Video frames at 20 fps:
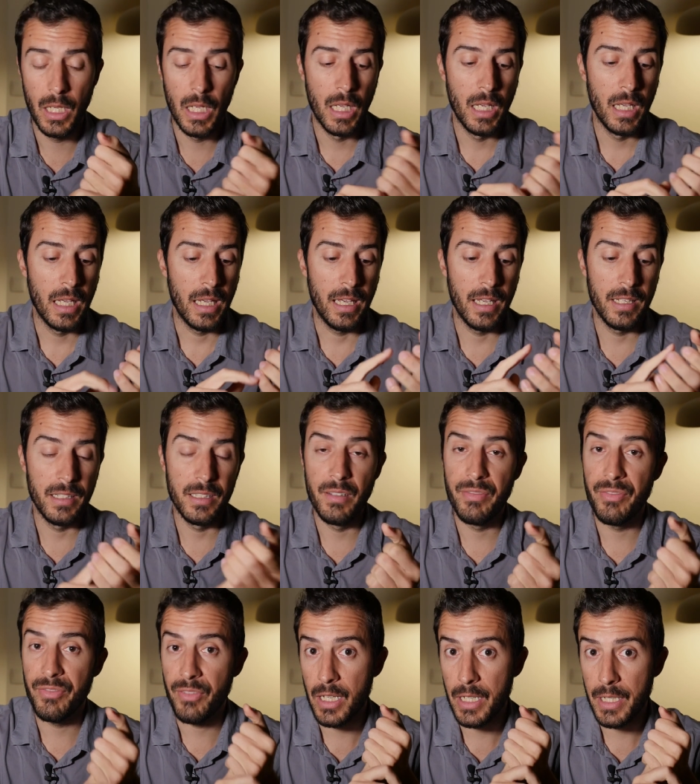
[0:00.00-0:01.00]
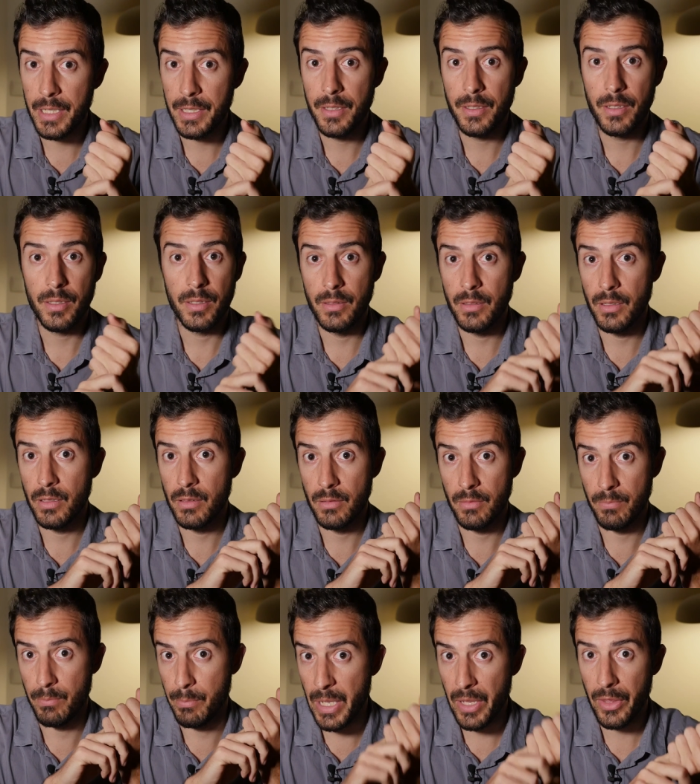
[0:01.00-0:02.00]
and define
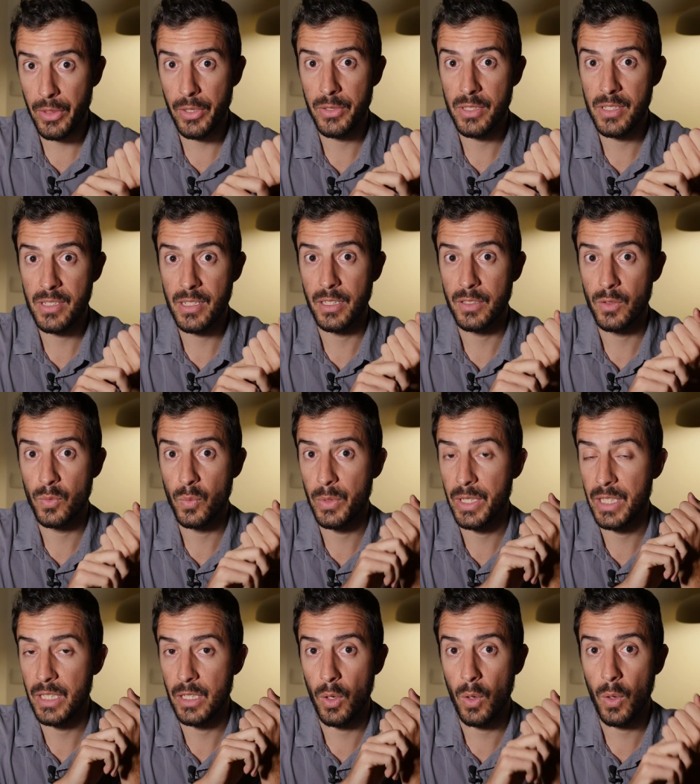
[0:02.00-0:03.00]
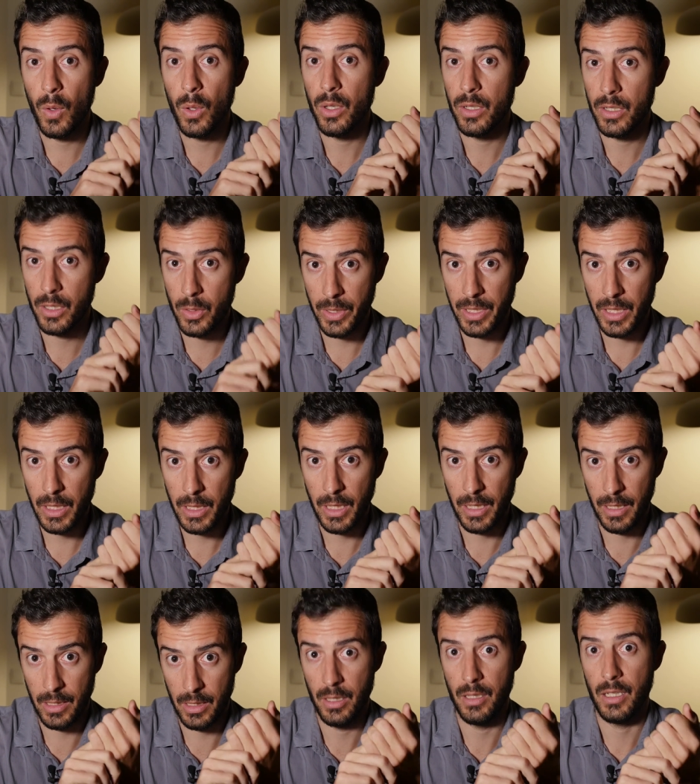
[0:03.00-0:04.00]
methods that we all agree
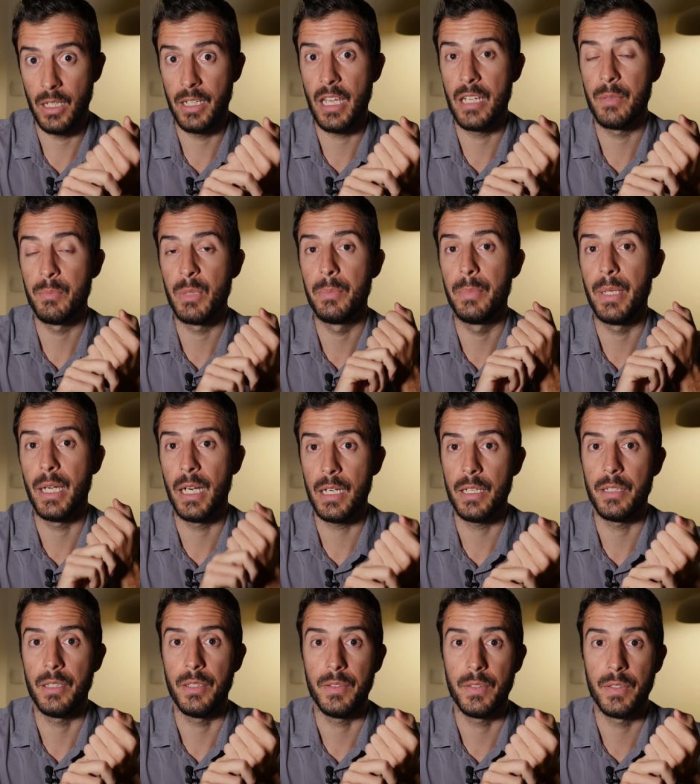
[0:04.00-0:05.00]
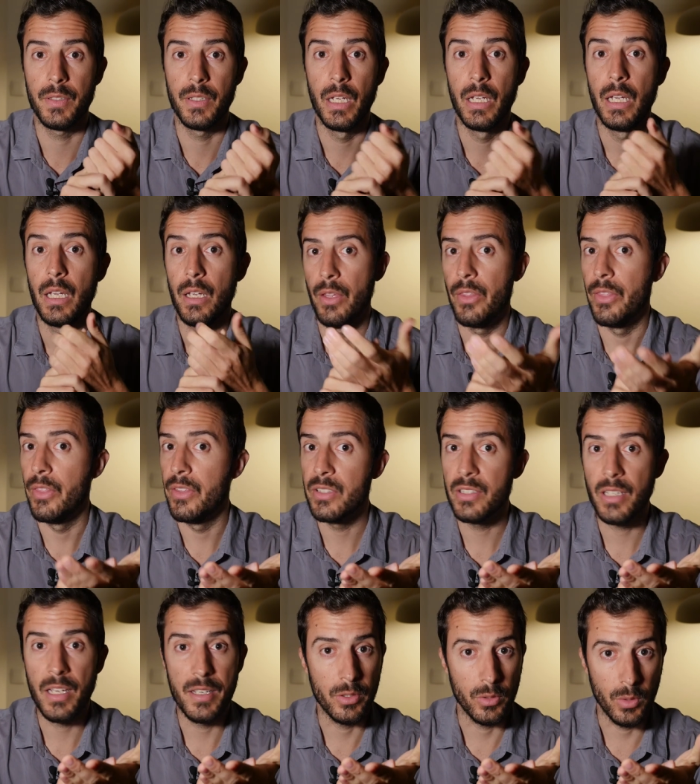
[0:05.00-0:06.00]
and can be behind it. This has
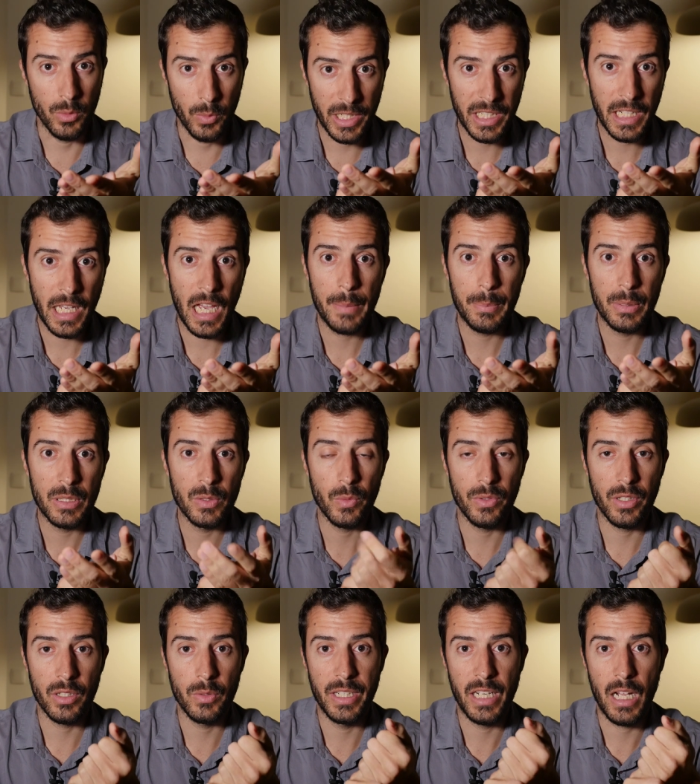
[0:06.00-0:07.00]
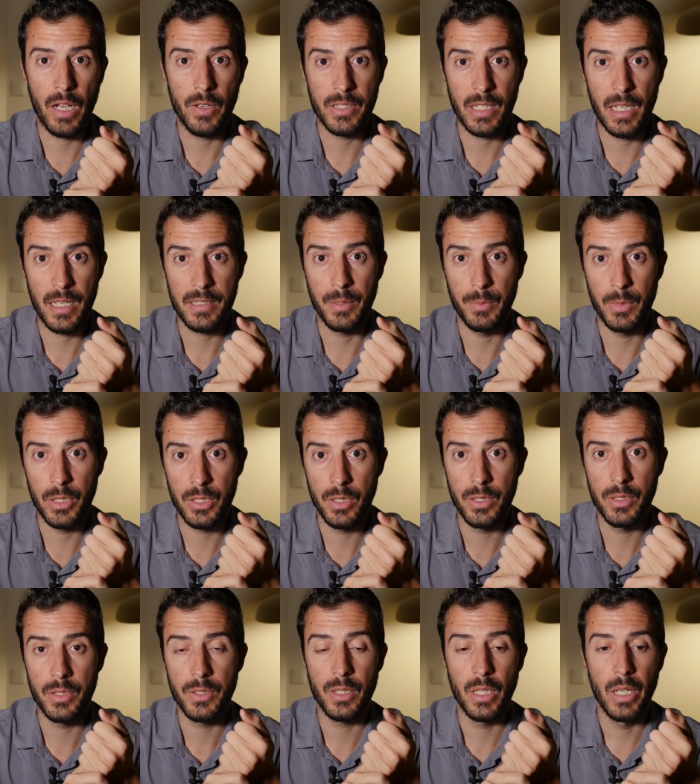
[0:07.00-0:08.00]
already happened with greenhouse gas emissions.
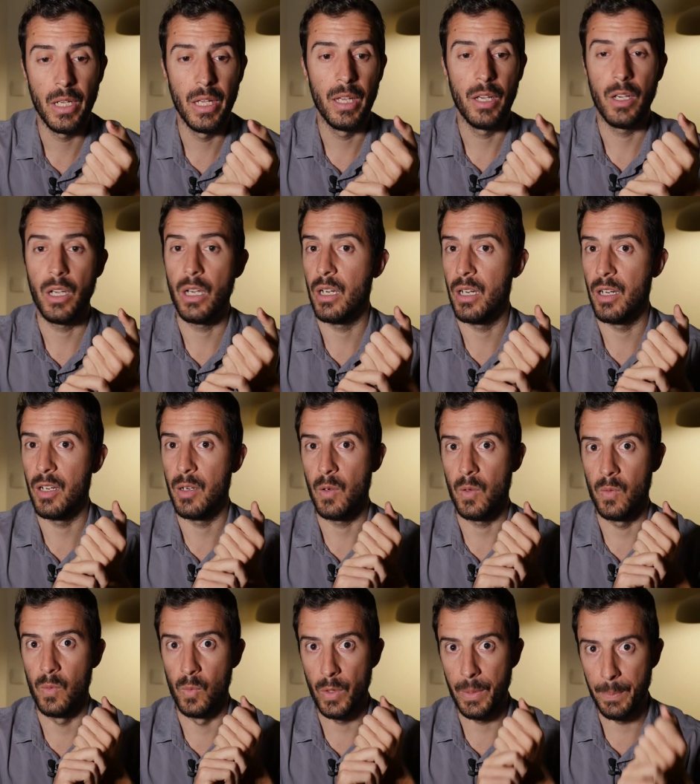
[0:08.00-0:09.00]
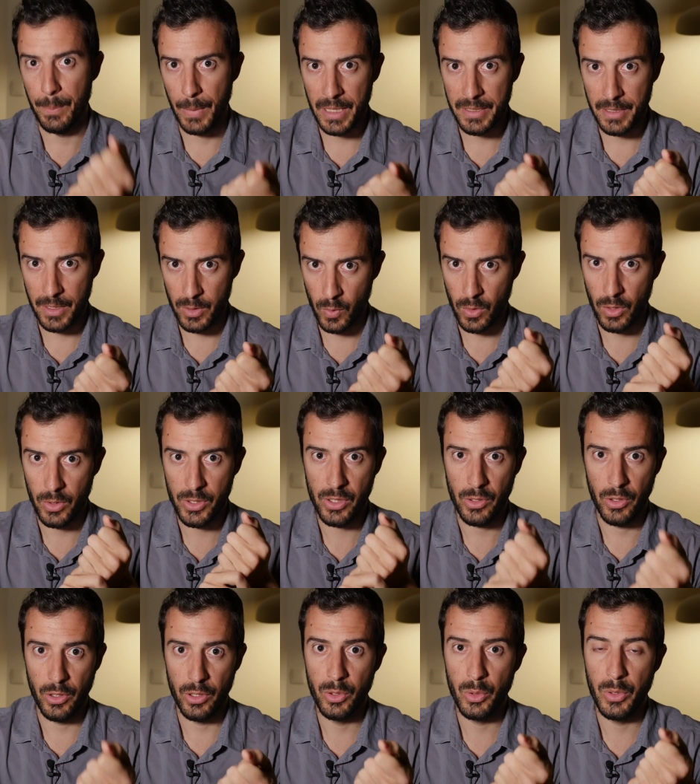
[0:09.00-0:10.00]
Uh, we might as well start
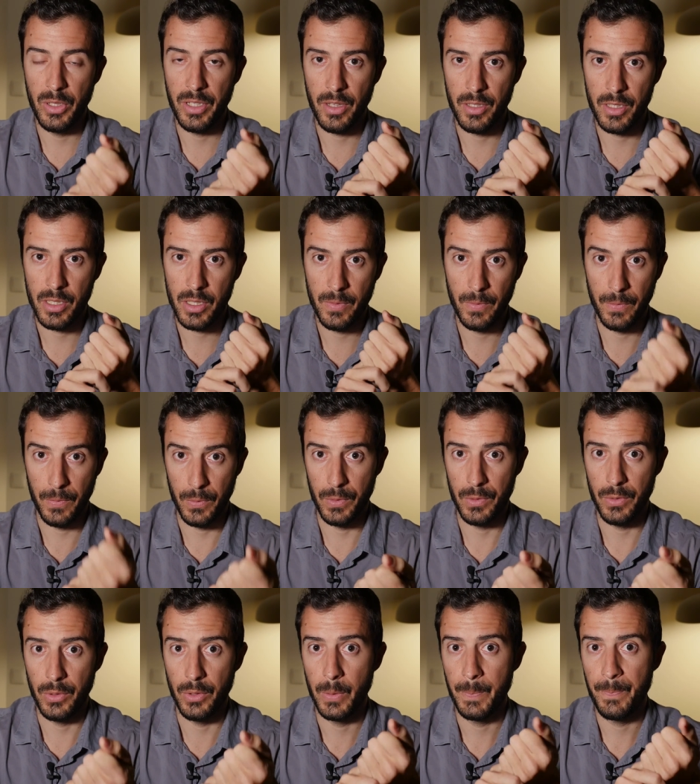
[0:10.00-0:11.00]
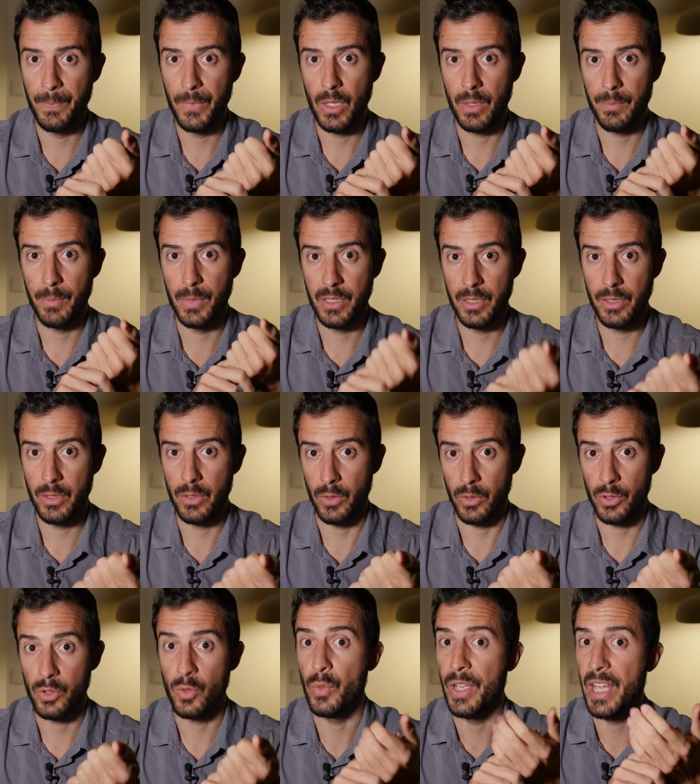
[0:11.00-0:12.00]
doing this for materials.
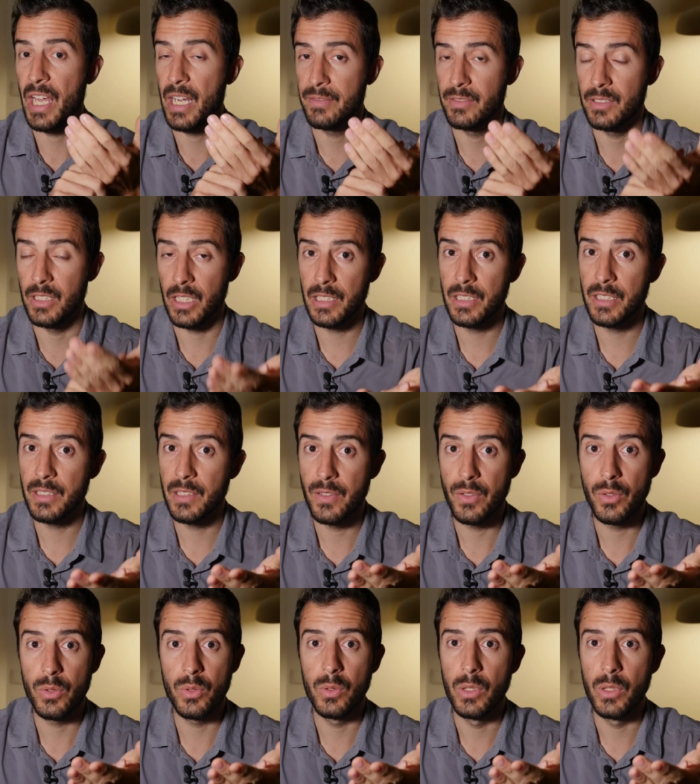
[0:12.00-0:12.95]
We have done it through